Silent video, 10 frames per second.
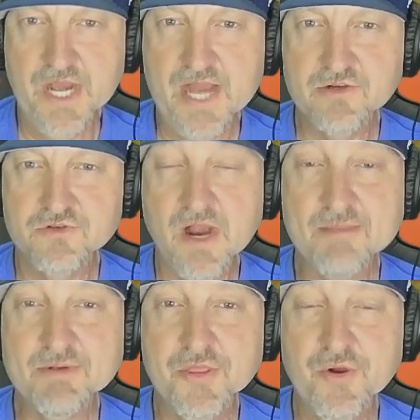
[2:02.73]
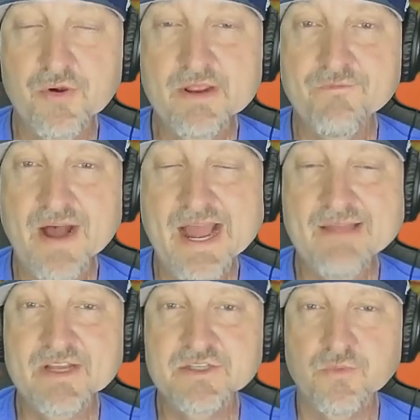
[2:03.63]
the Dodgers dropped to
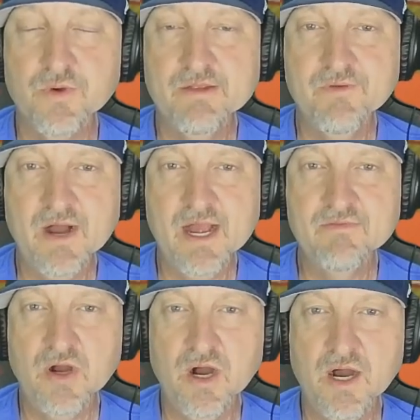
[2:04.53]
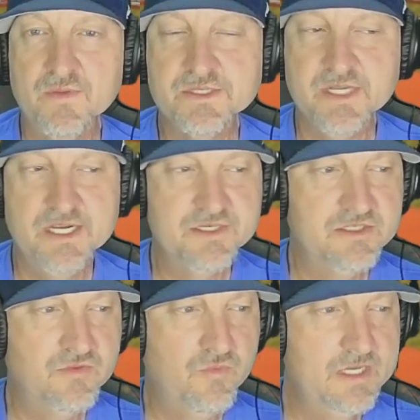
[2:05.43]
35-25 on the
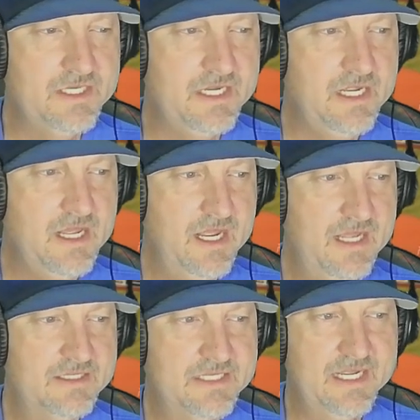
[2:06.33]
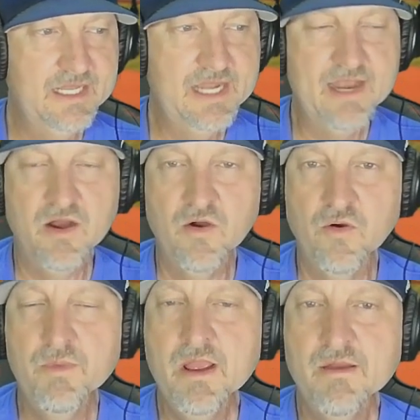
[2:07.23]
season, 20-10 at
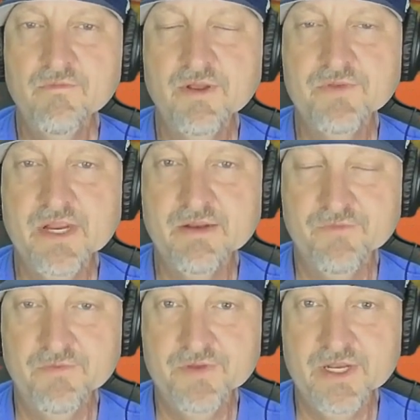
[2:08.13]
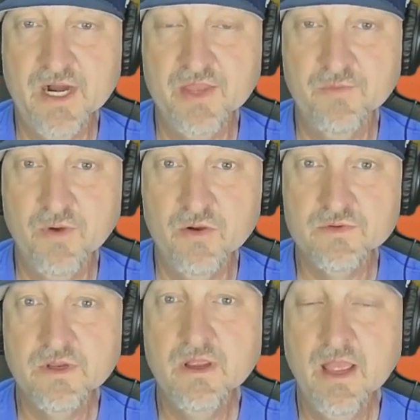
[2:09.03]
home, 15-15 on the
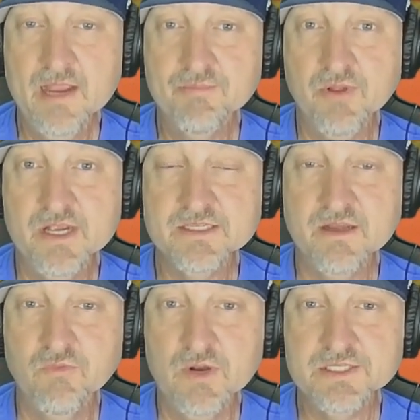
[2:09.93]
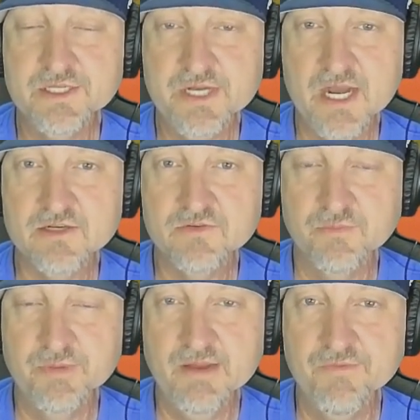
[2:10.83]
road, a place of which the Dodgers
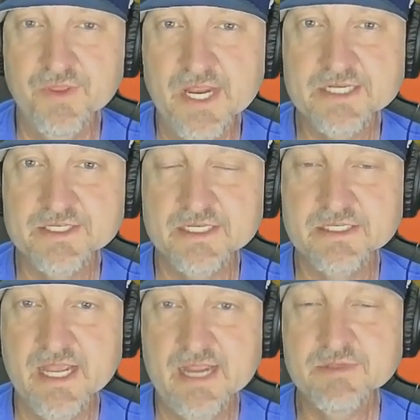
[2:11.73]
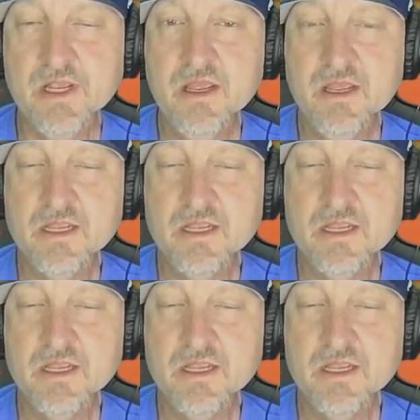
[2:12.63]
will be for the next six games,